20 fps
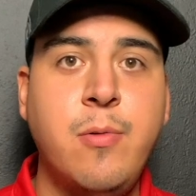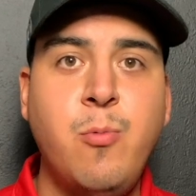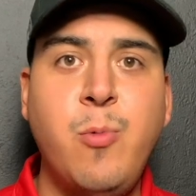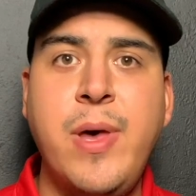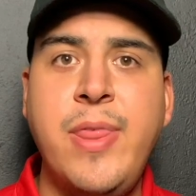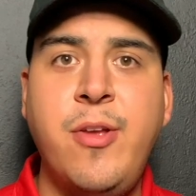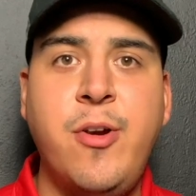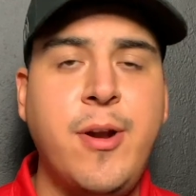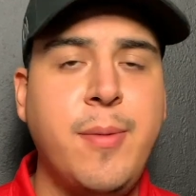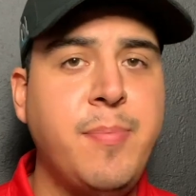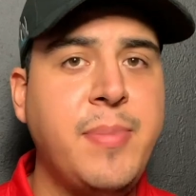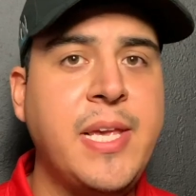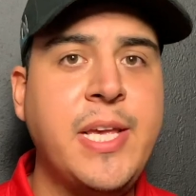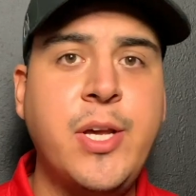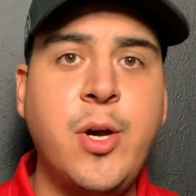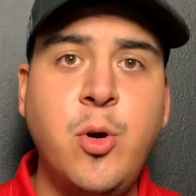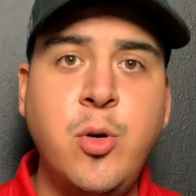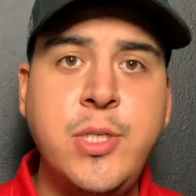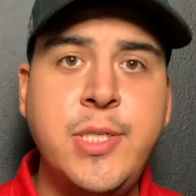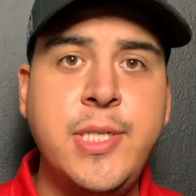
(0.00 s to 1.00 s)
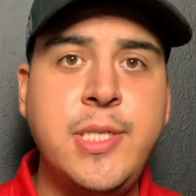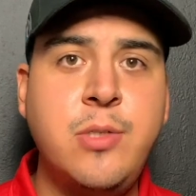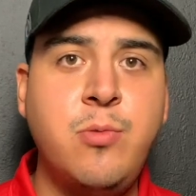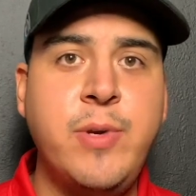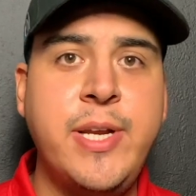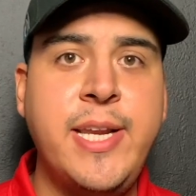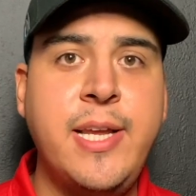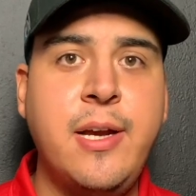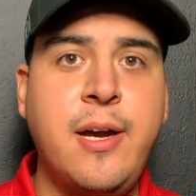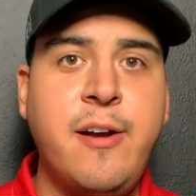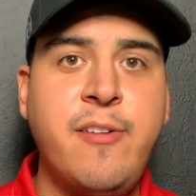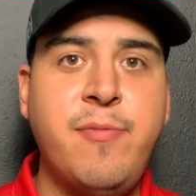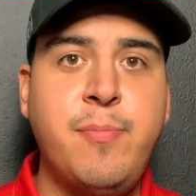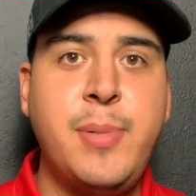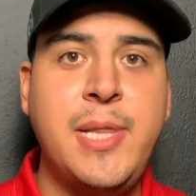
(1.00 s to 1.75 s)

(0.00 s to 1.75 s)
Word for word: whether it be coaches reading off